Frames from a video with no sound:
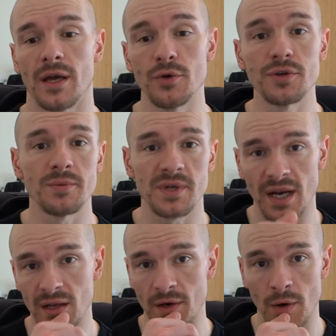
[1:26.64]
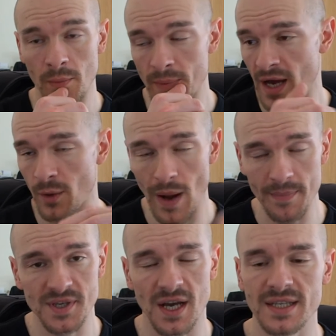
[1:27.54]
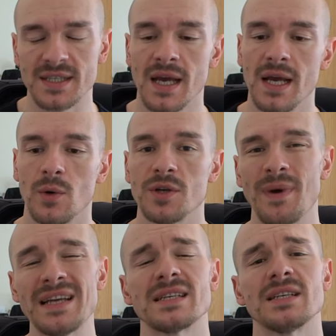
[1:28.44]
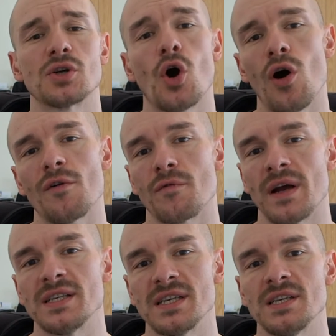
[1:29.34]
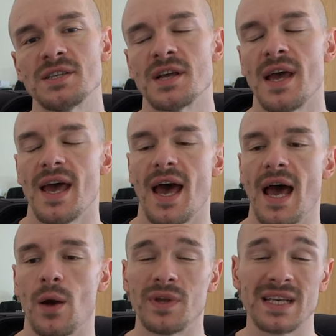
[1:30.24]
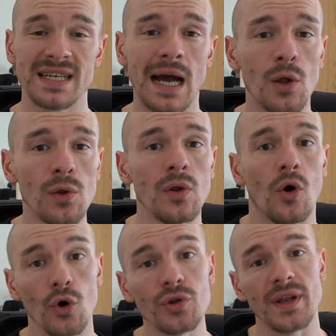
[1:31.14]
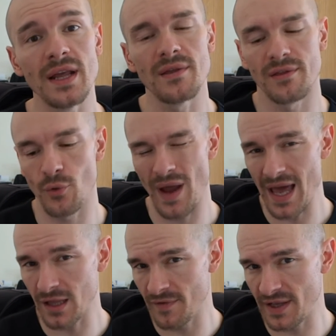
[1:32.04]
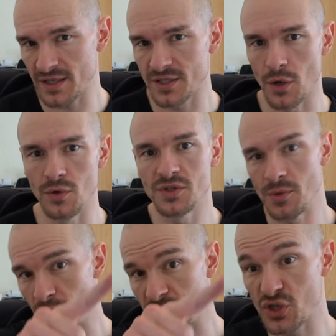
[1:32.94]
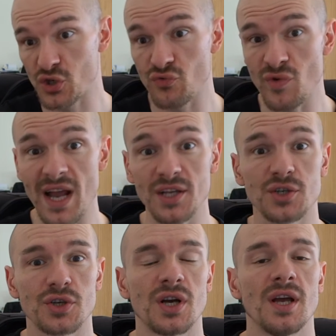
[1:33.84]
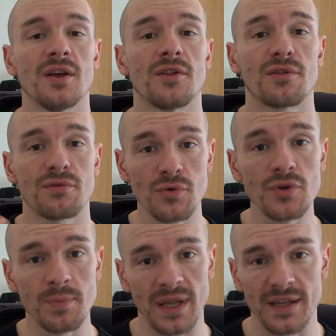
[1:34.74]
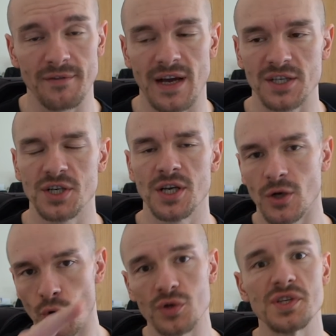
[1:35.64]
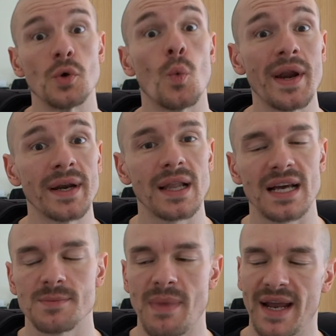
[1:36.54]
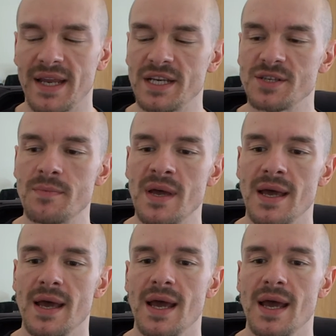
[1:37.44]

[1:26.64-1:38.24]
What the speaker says: YouTube channel and on my website, which basically is calf raises with a towel underneath to elevate the toes to put a stretch through the plantar fascia, causing the windlass mechanism,